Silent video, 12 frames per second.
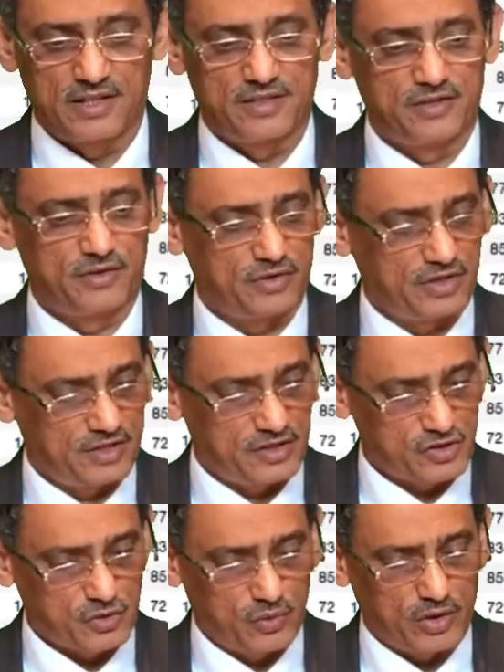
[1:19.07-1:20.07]
Then you need a
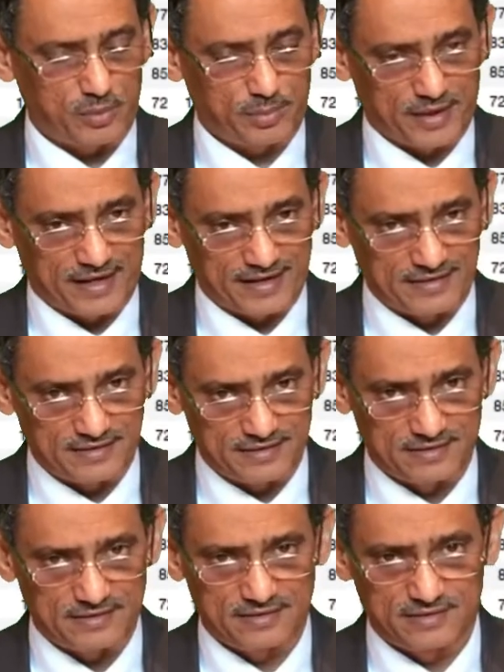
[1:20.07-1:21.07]
square bracket,
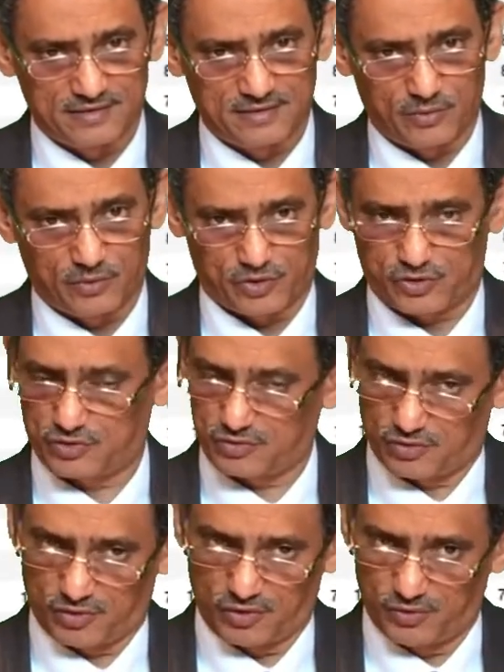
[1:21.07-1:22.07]
which
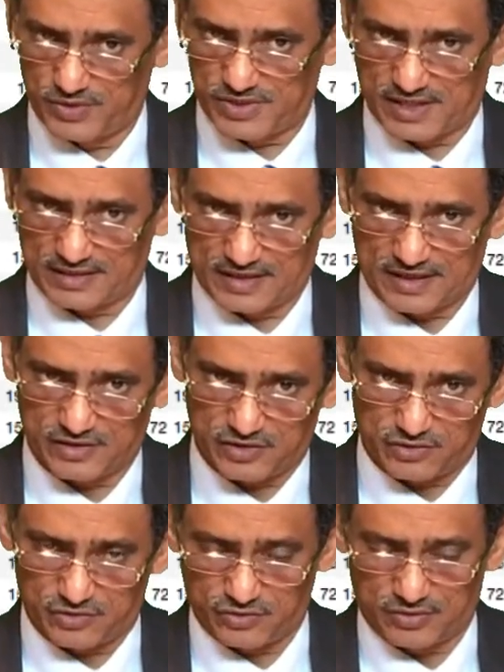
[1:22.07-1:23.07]
always
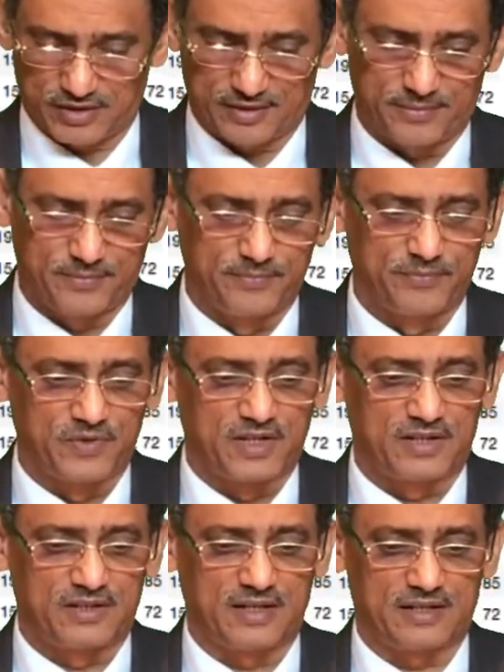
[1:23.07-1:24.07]
attached to the
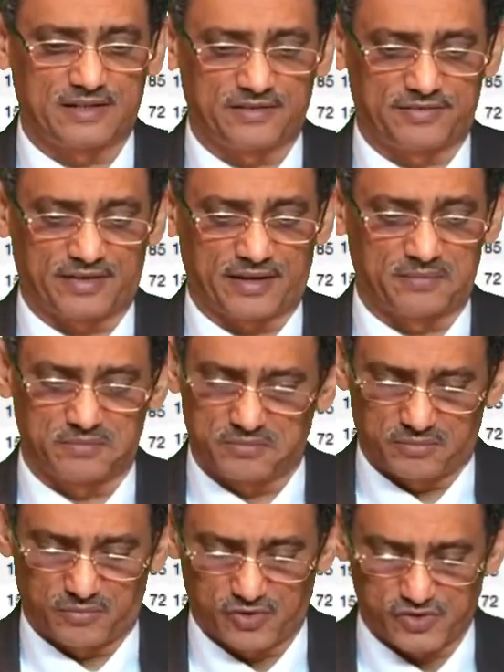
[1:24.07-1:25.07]
data frame
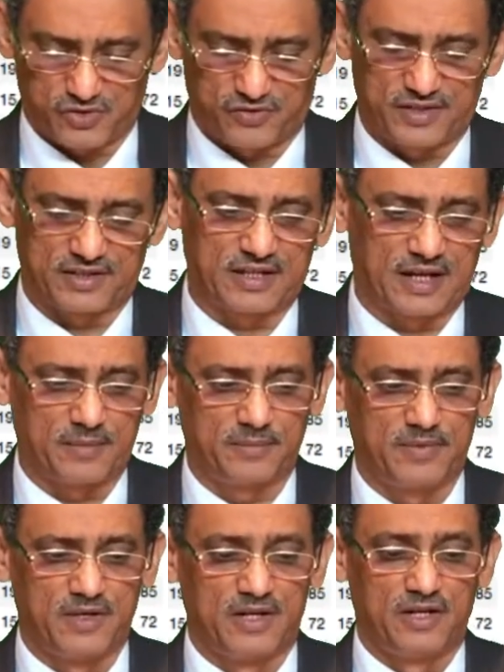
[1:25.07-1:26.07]
most of the
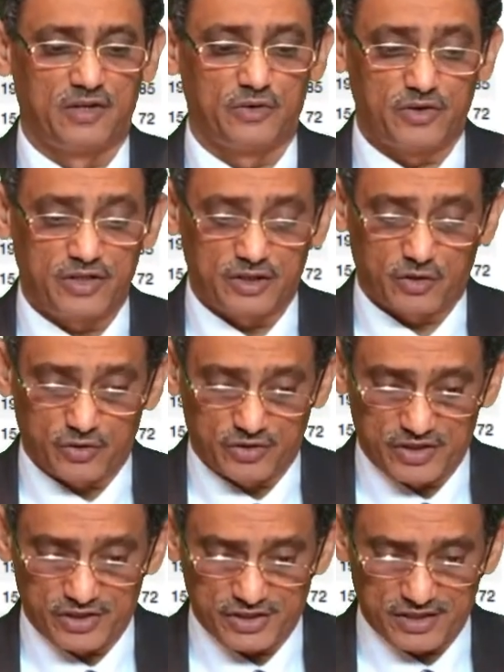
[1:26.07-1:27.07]
time. You need a
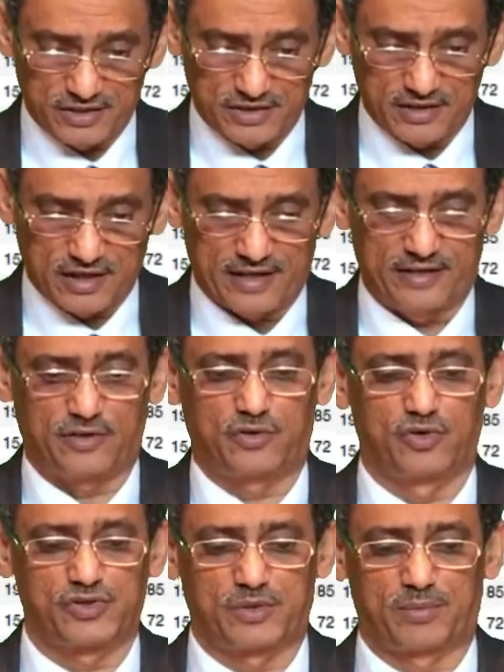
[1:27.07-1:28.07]
condition, and you
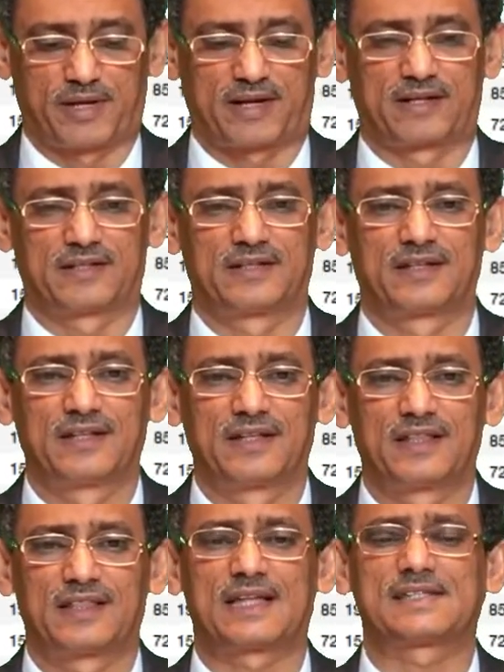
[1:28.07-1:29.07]
close the bracket.
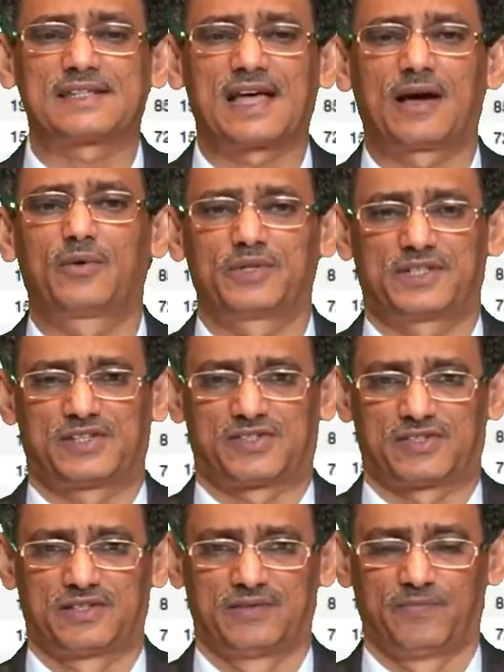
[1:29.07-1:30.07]
That's how it
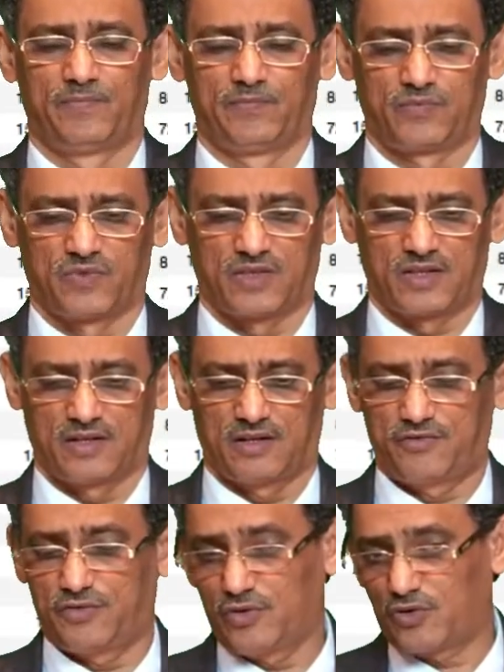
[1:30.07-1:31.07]
is.
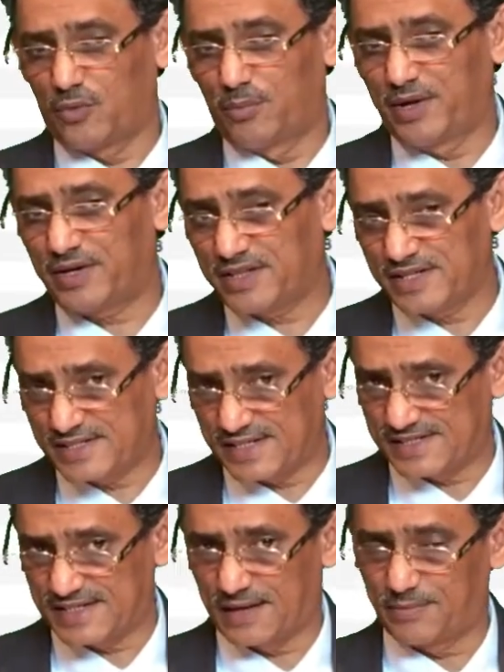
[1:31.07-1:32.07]
If you compare this
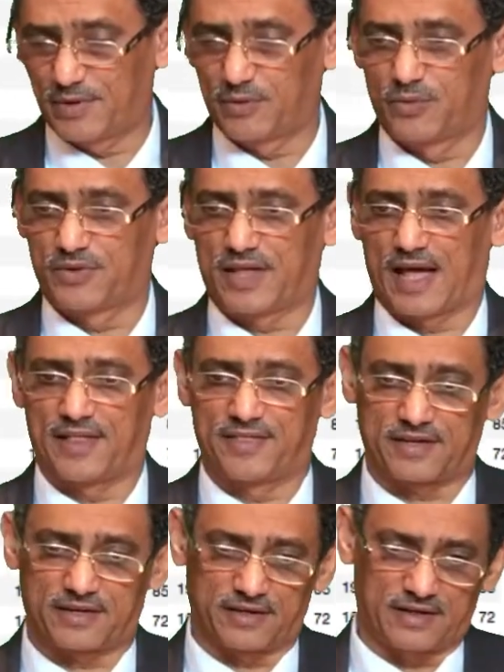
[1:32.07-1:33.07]
example with
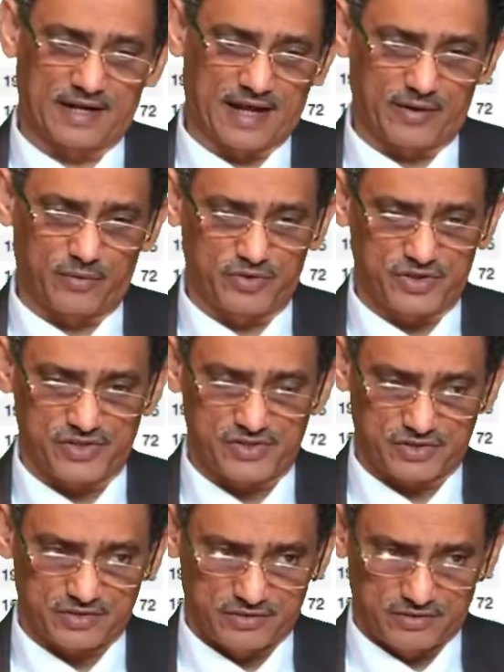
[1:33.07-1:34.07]
other languages,